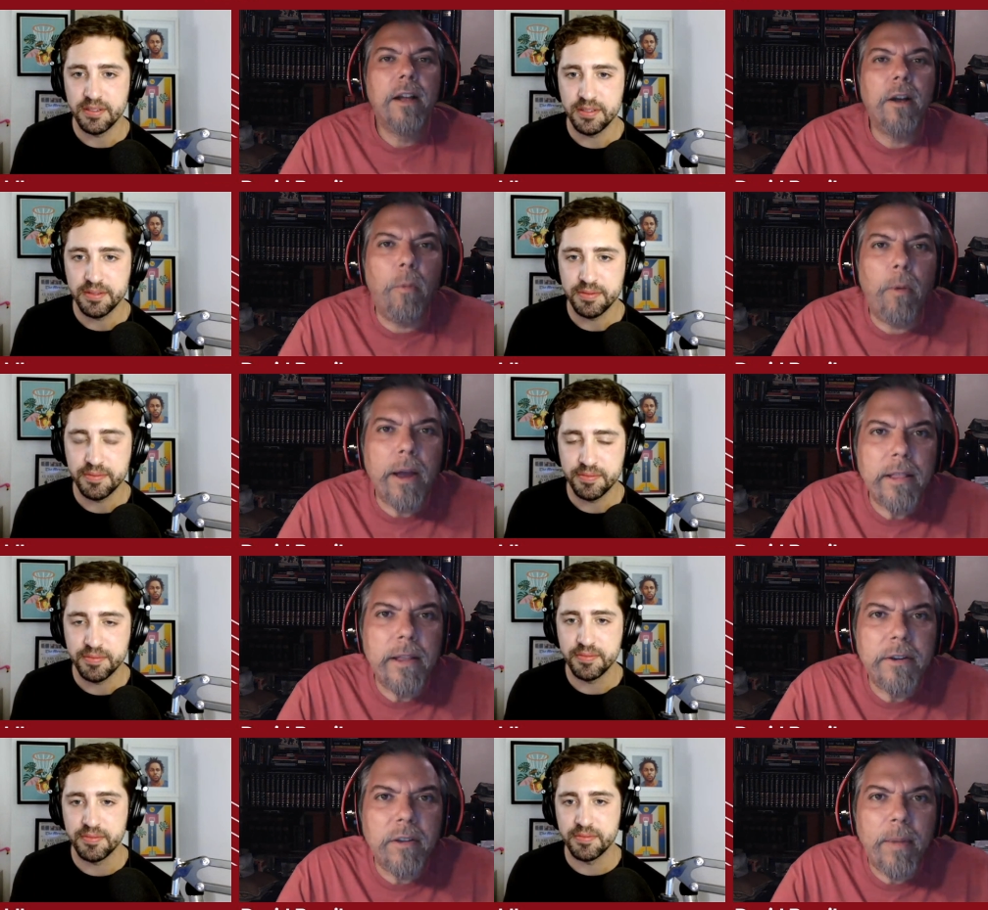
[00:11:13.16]
Speaker 1: Kawhi
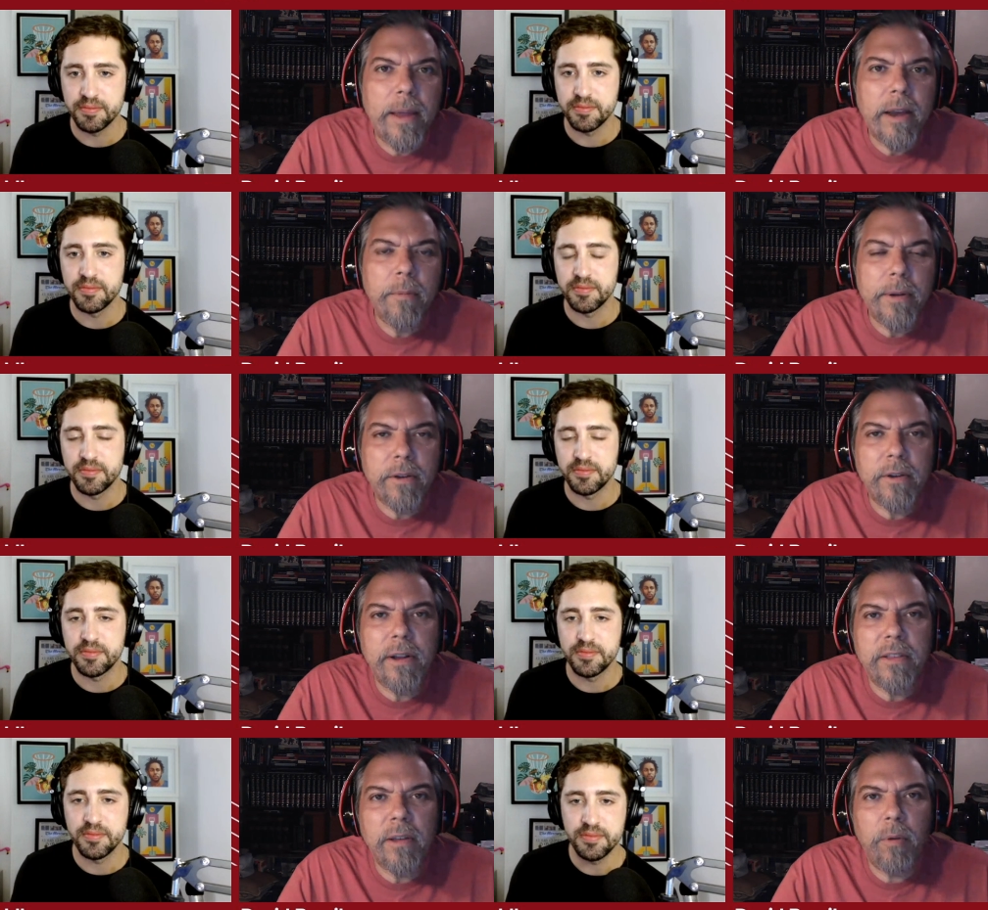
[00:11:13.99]
Leonard to make a
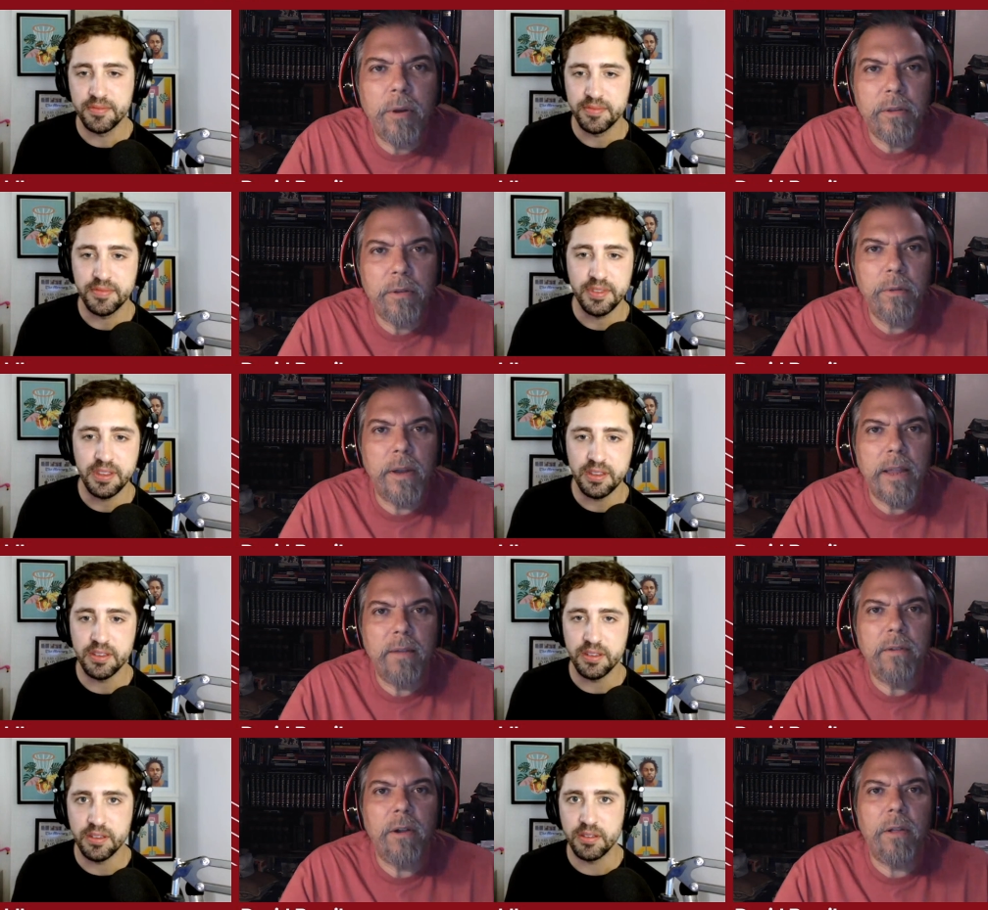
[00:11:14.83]
return at some point soon.
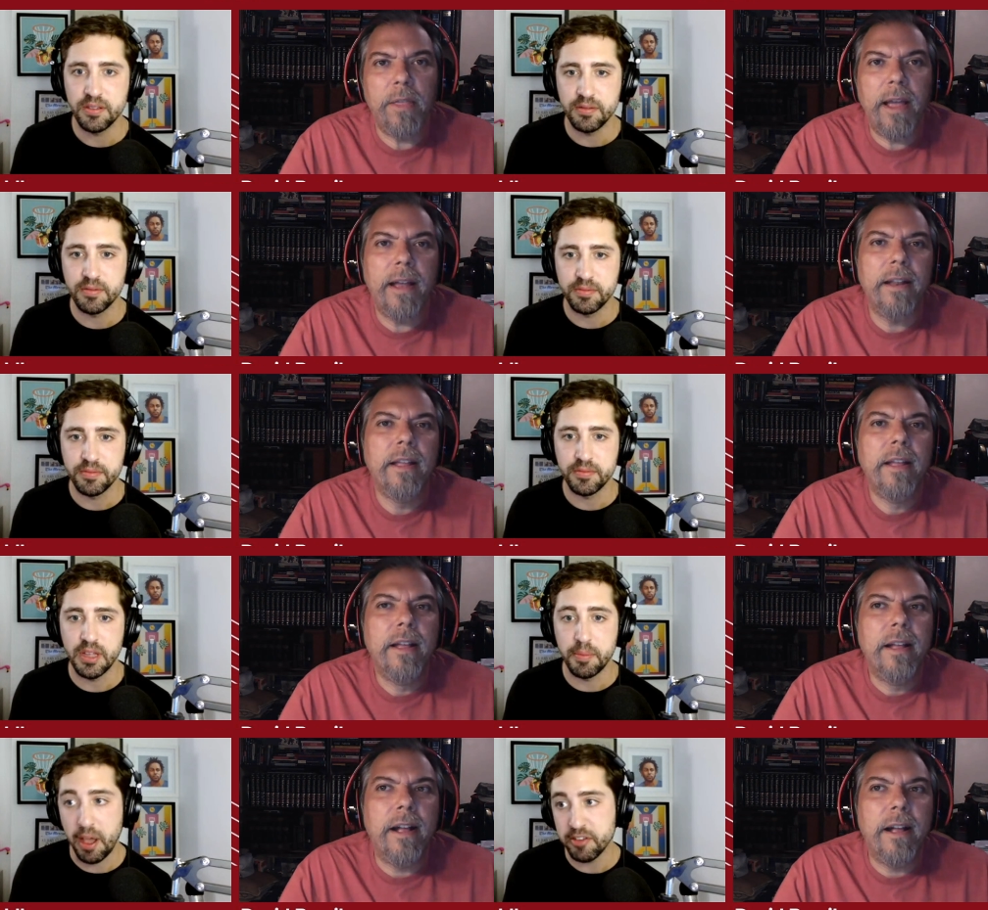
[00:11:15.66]
Given all that,
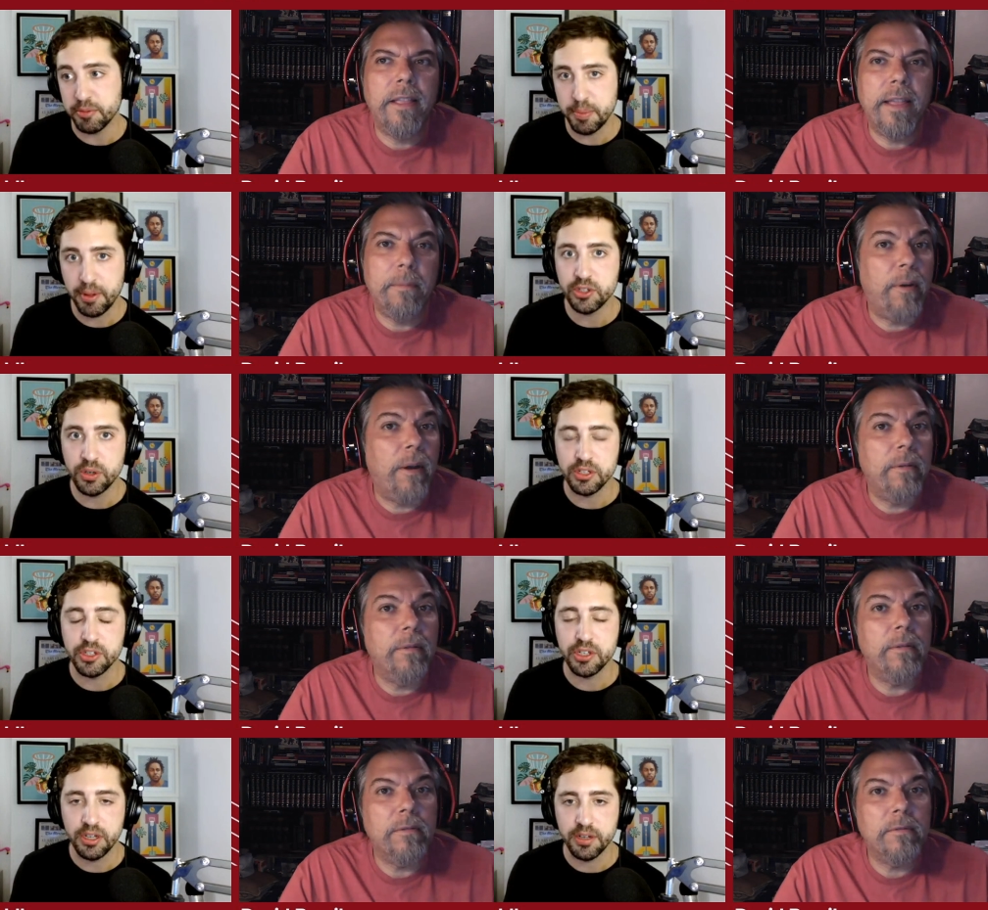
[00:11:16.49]
possibly uh, that
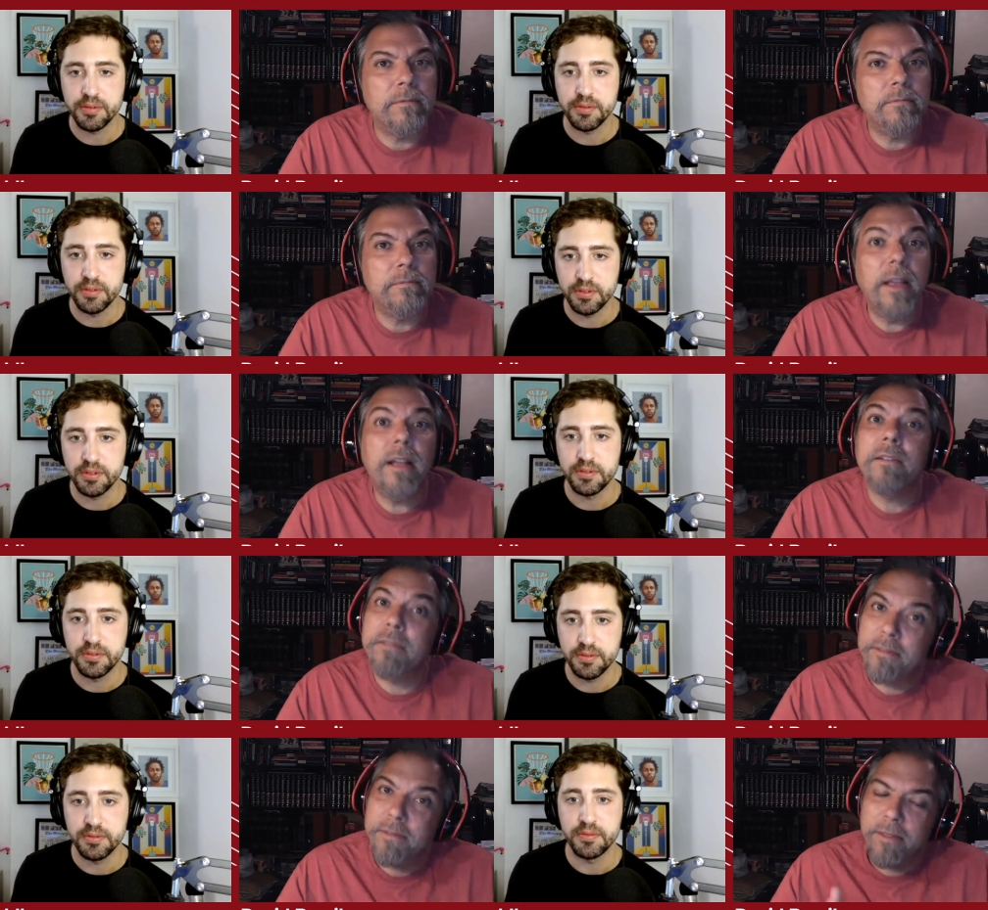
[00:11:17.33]
pro- yeah.
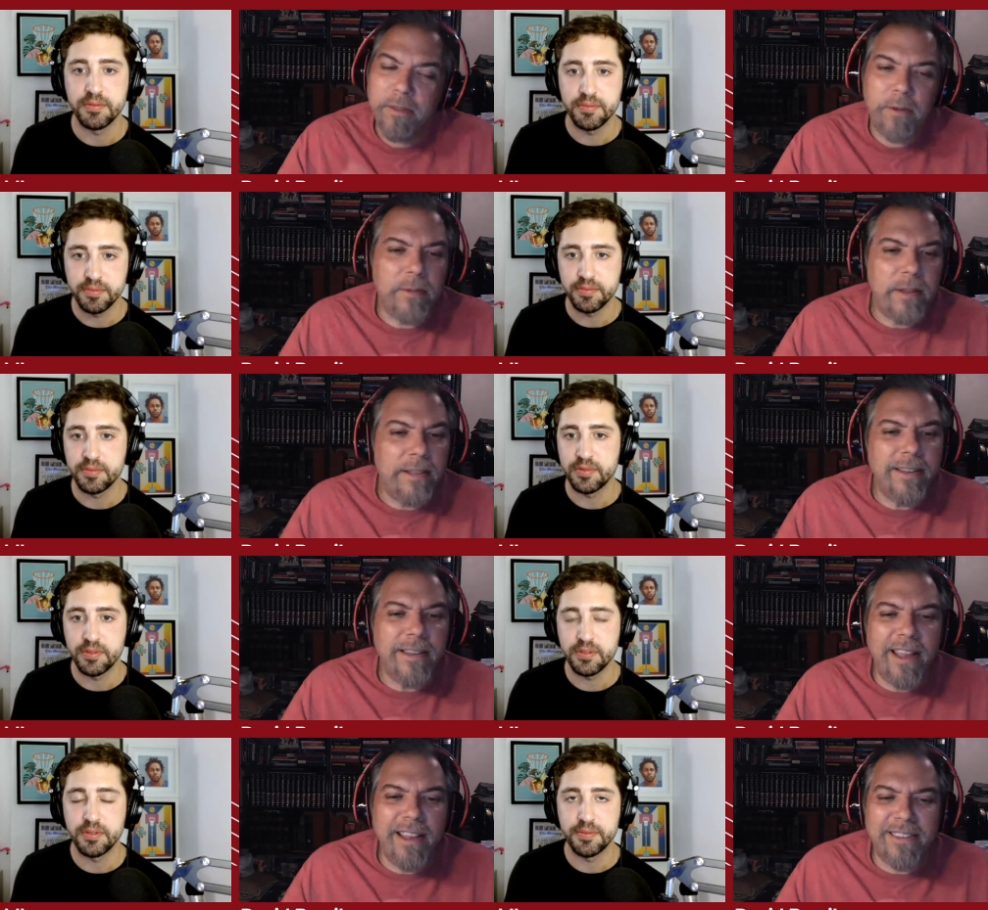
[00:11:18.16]
So if that's
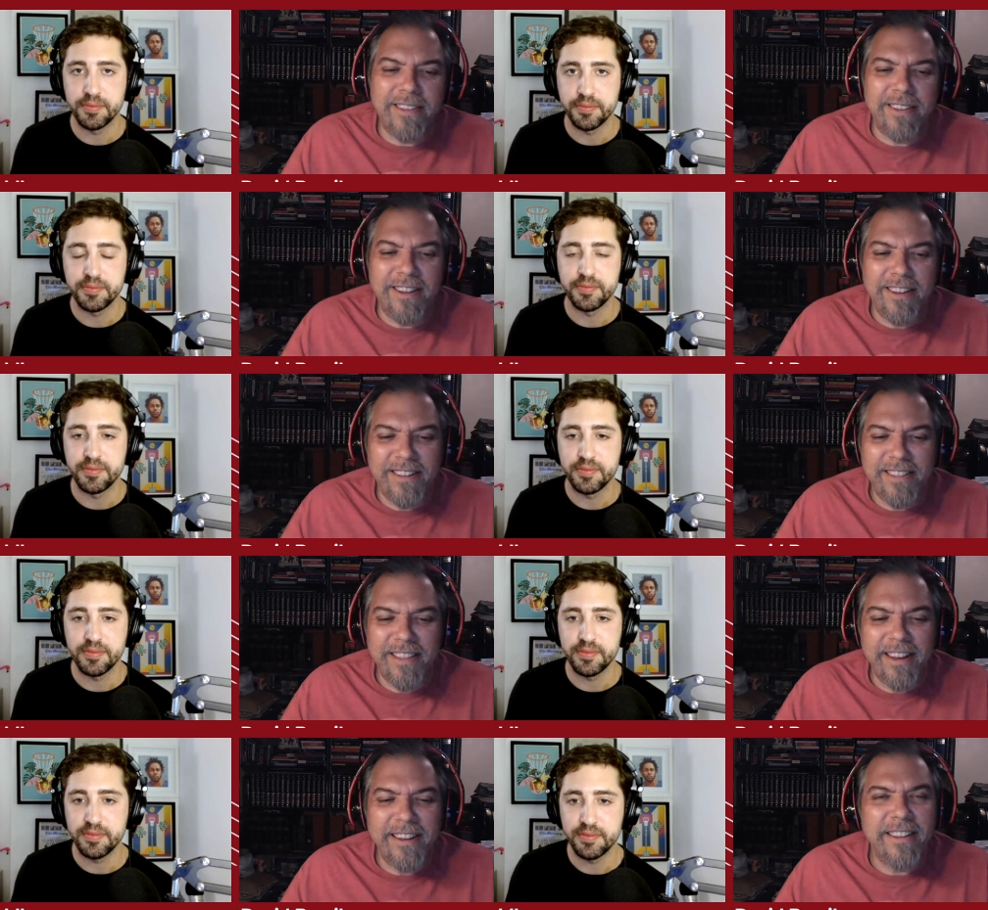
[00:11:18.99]
the case,
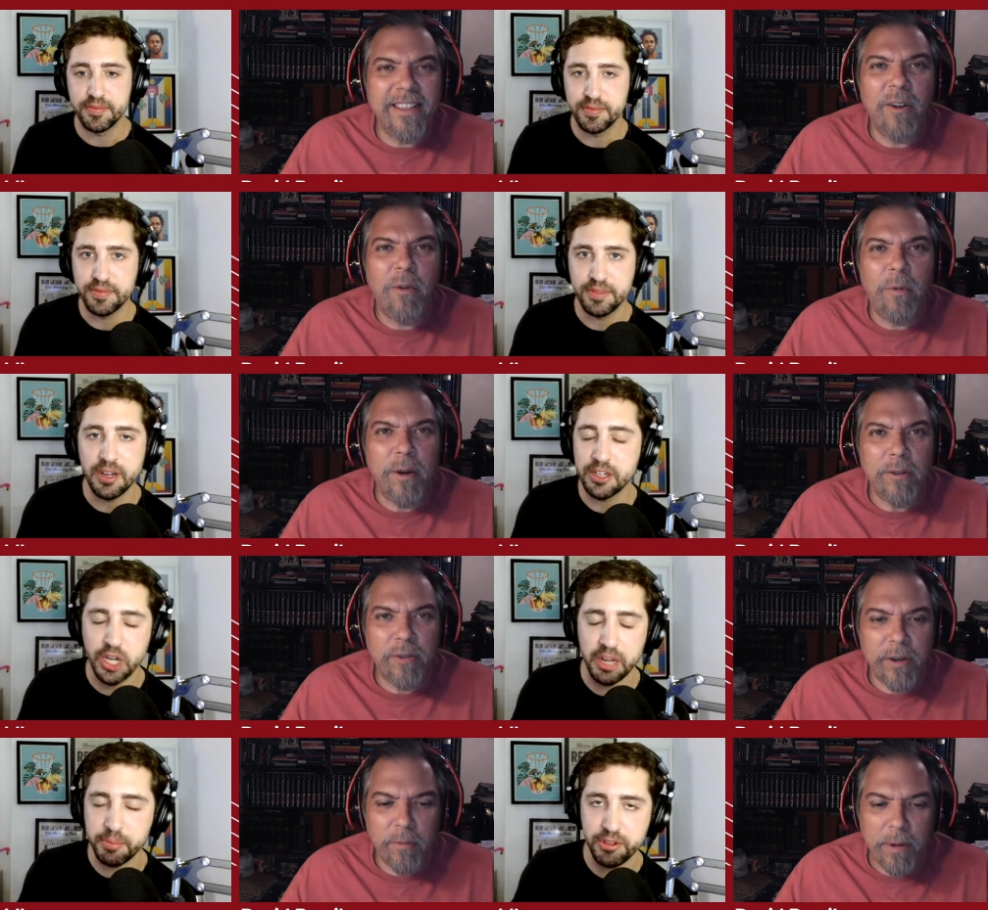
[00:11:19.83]
uh, they they don't Not want
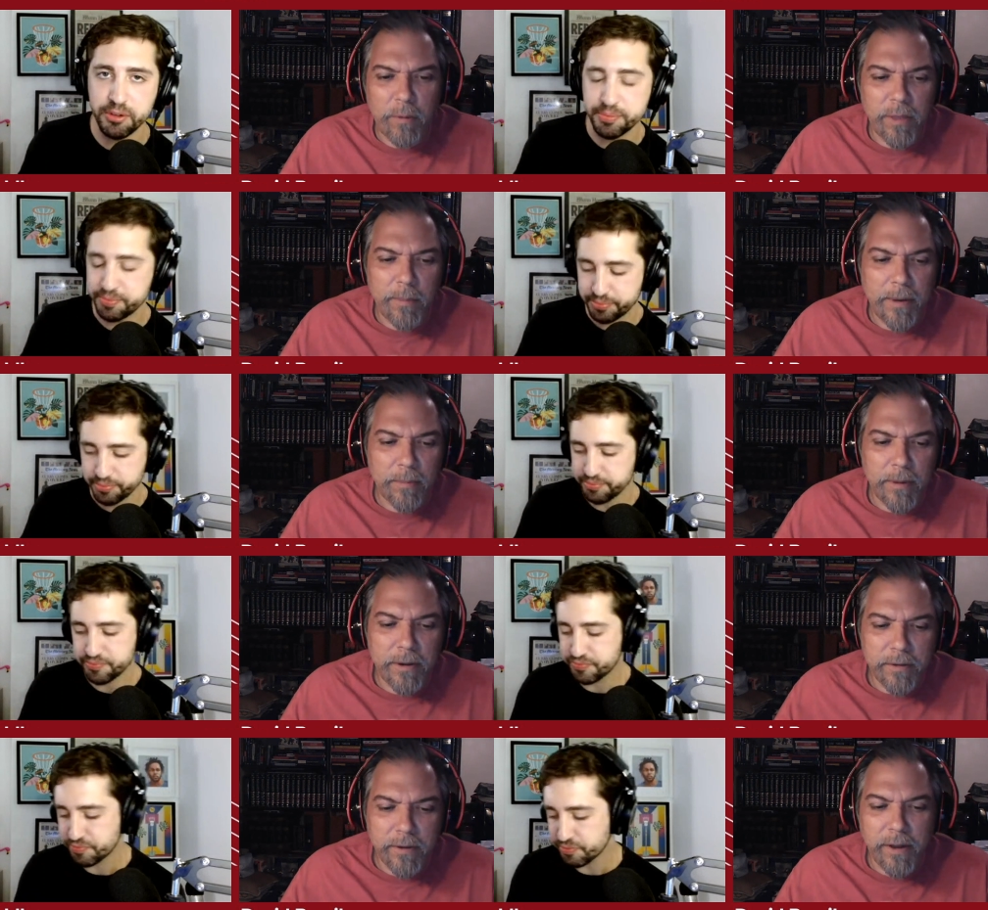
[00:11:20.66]
to trade away one of their best
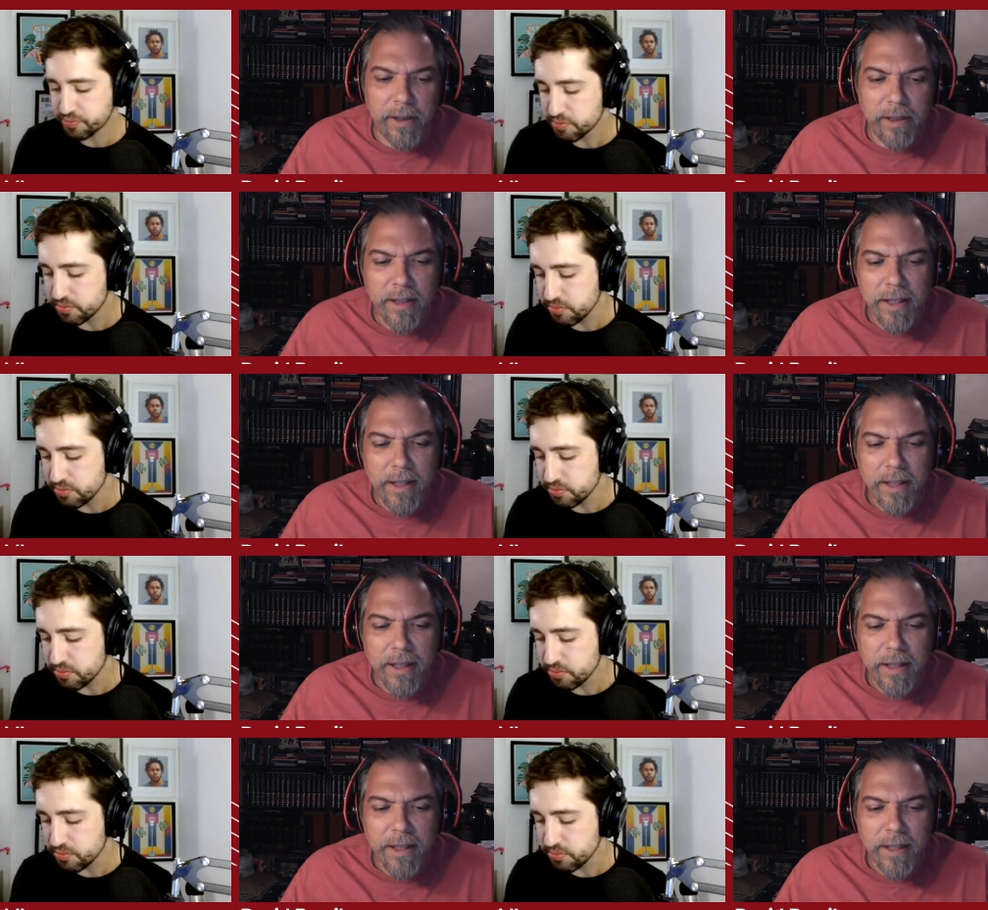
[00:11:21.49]
players. Okay.